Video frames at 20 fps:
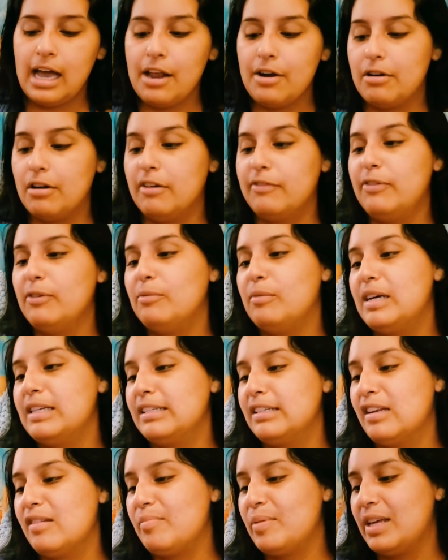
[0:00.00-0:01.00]
I don't know, if it
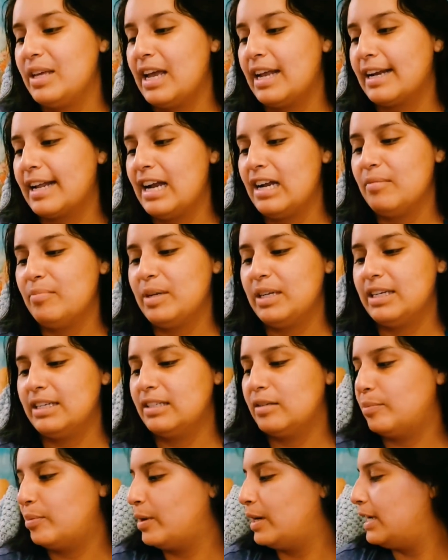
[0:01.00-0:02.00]
wasn't a bee, I'd kind of be
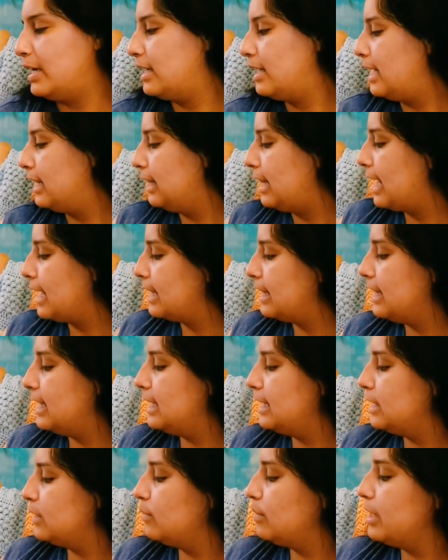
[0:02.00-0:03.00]
disappointed. And like
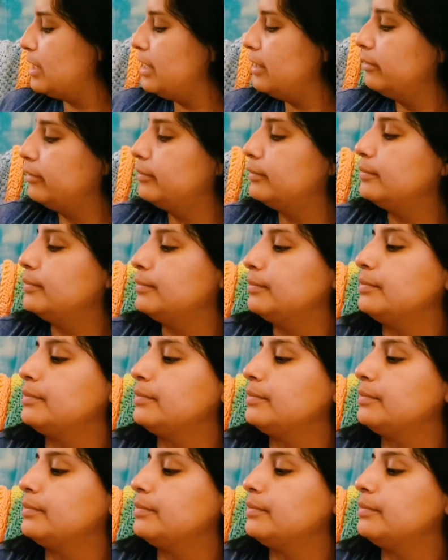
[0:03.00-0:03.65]
this one